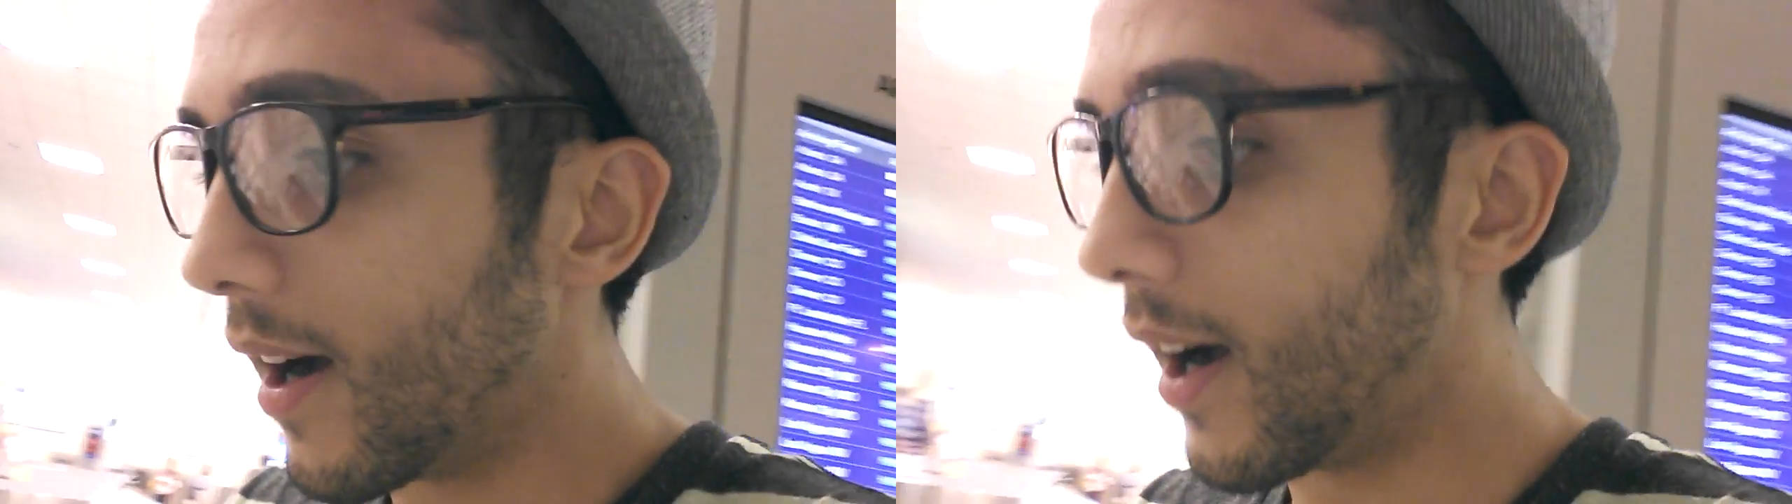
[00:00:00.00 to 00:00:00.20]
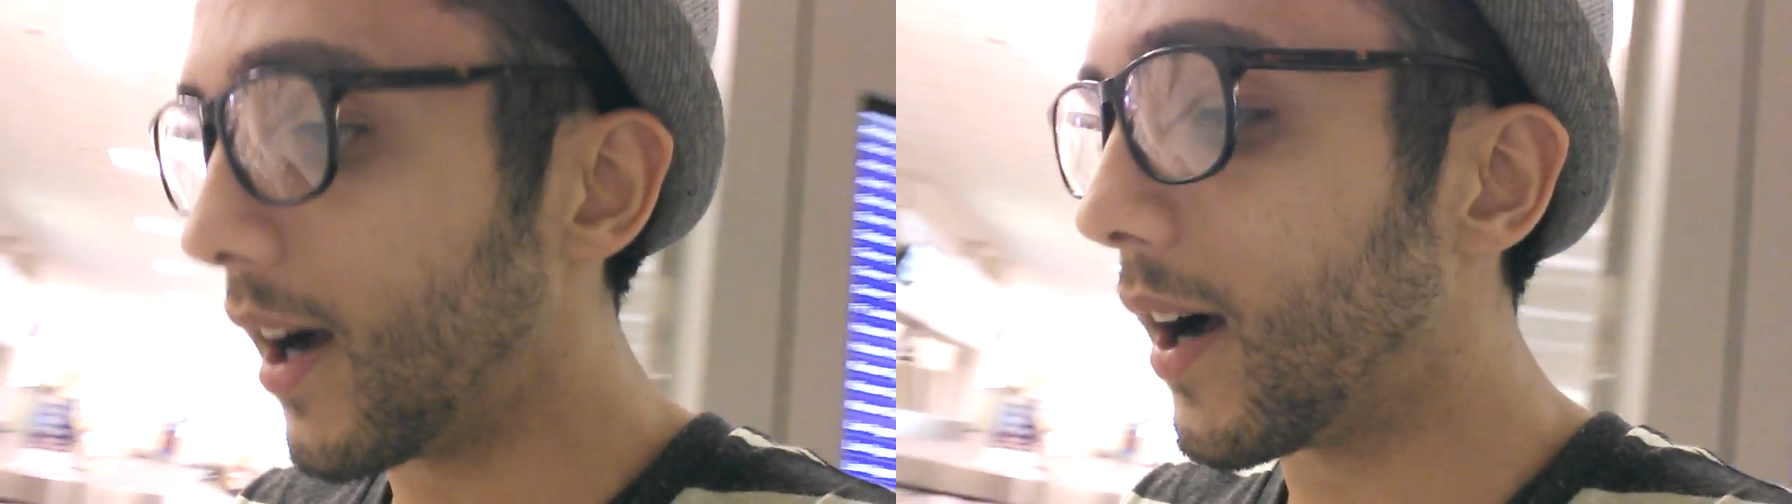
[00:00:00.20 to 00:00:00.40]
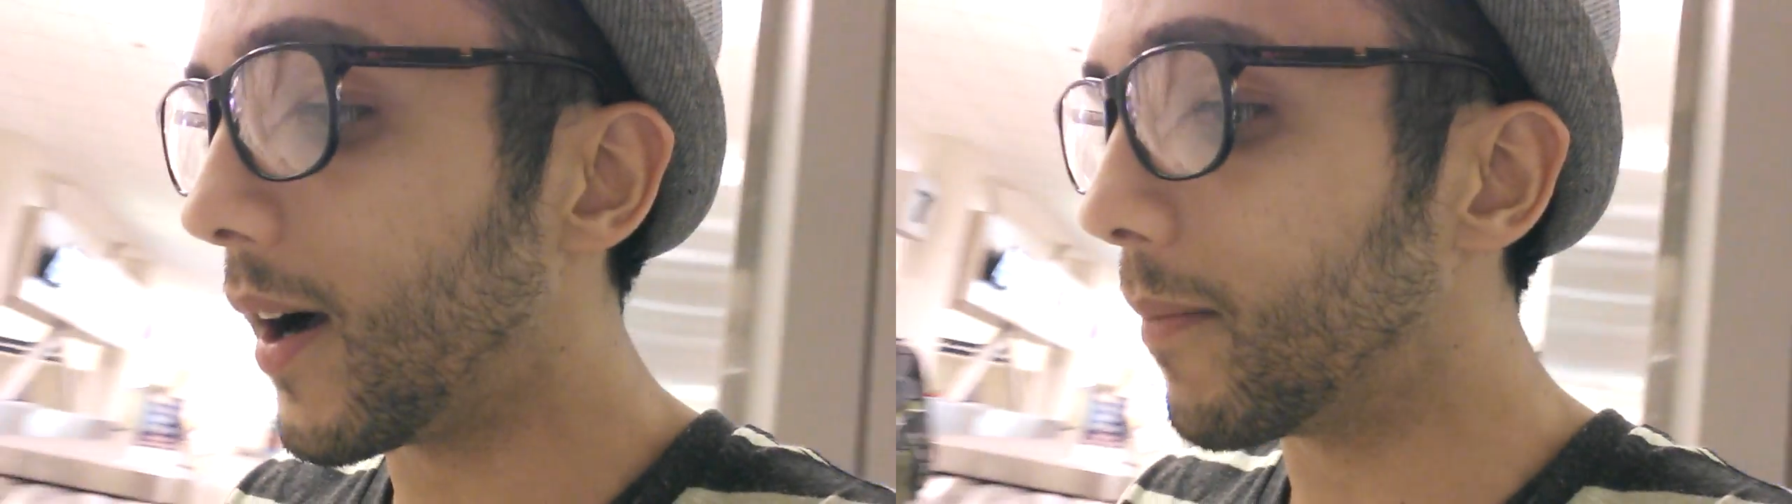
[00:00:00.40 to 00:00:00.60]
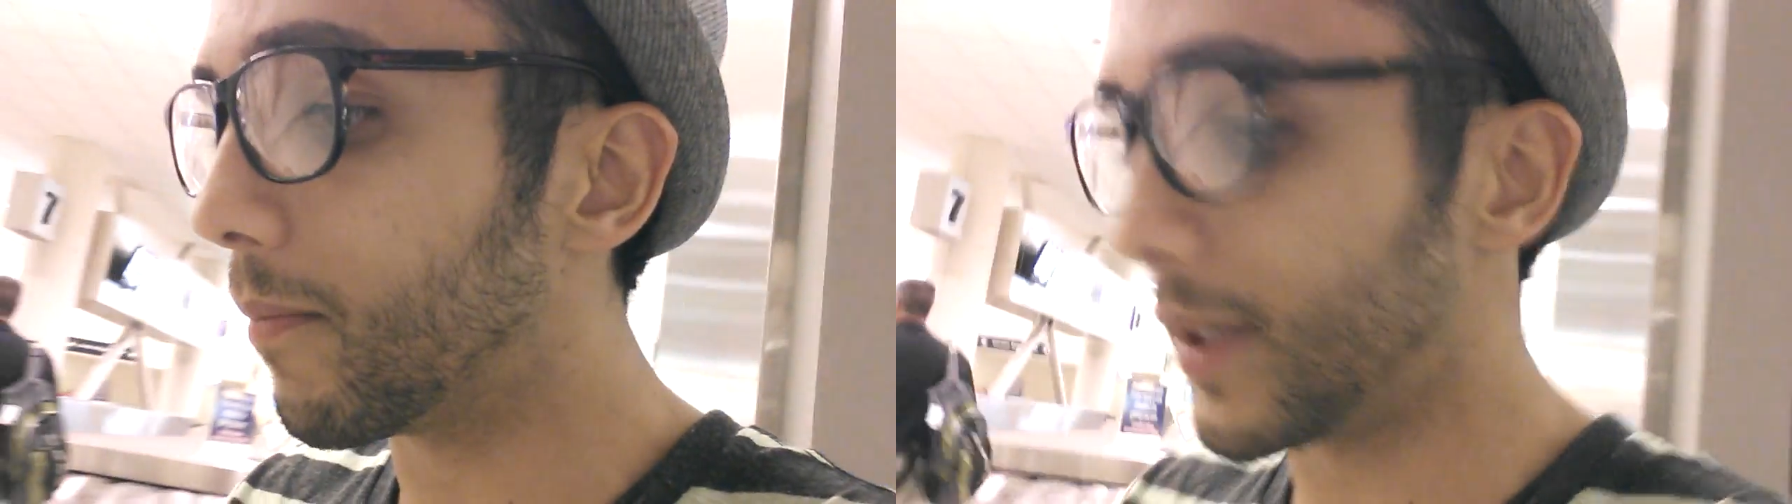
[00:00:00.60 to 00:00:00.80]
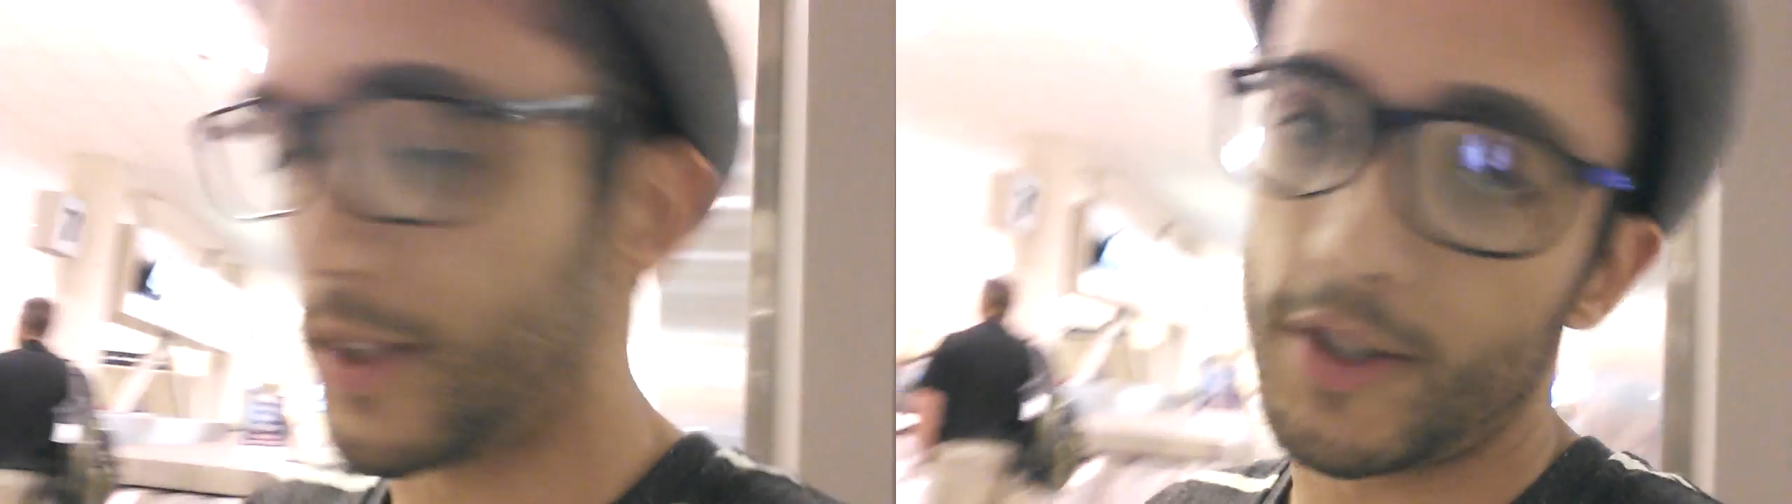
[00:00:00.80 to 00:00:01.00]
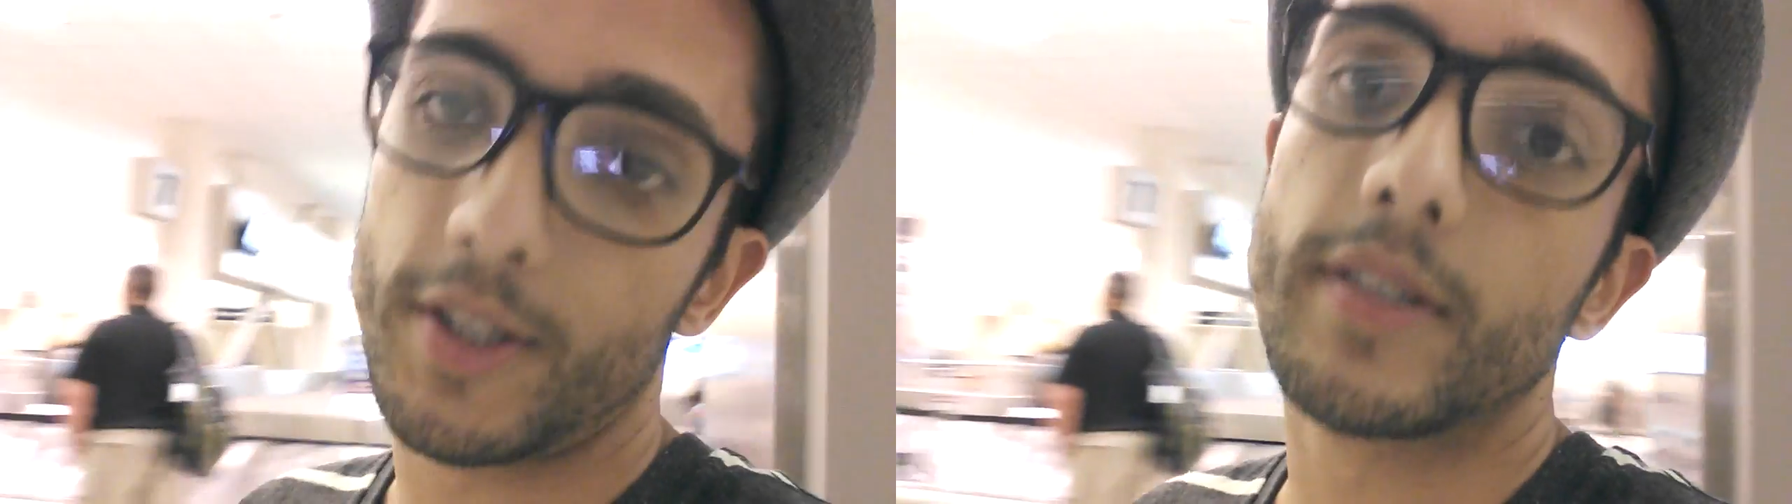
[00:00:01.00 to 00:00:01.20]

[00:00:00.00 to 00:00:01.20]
but they're